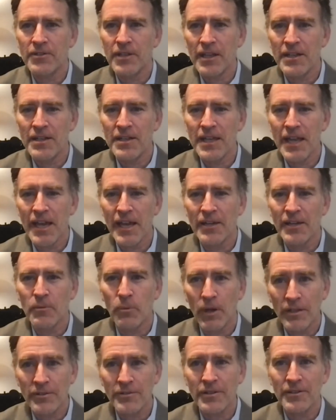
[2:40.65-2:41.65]
Indiana
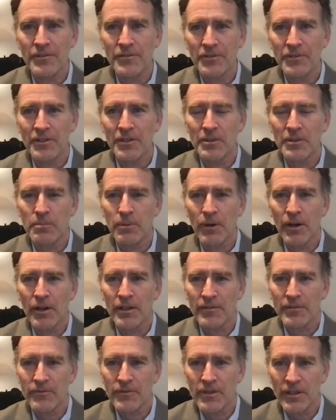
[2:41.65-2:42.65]
was considered part
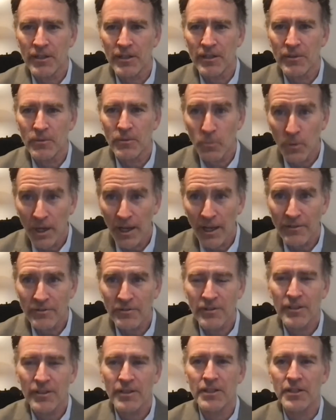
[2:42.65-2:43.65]
of the
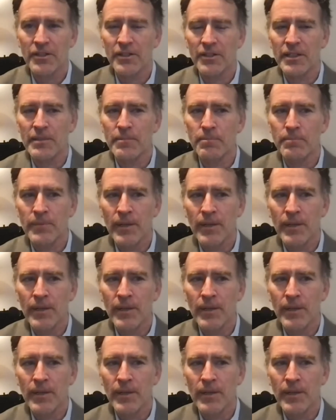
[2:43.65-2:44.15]
West. In the early